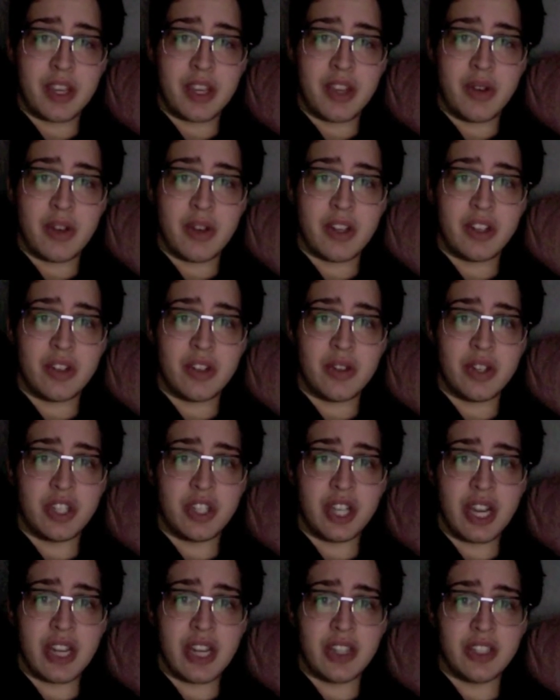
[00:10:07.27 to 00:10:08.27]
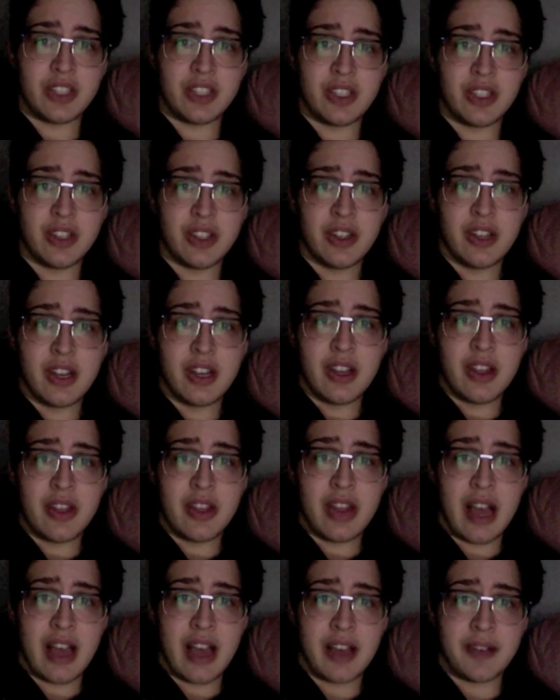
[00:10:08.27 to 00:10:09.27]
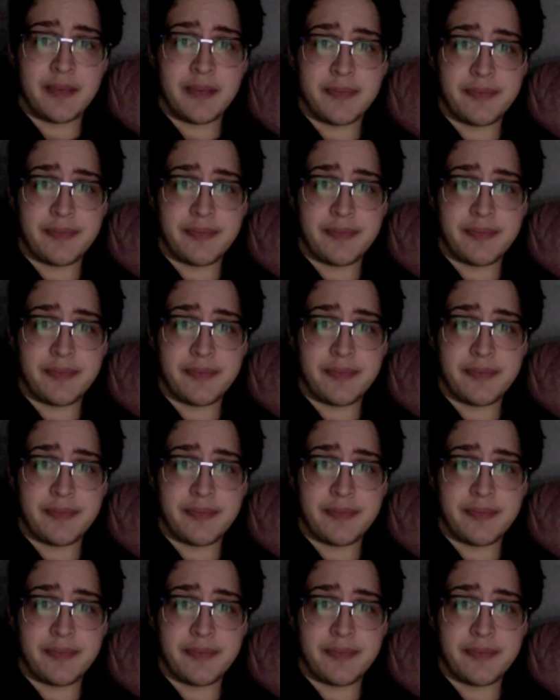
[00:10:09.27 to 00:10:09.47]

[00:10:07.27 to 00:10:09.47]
you can do to change that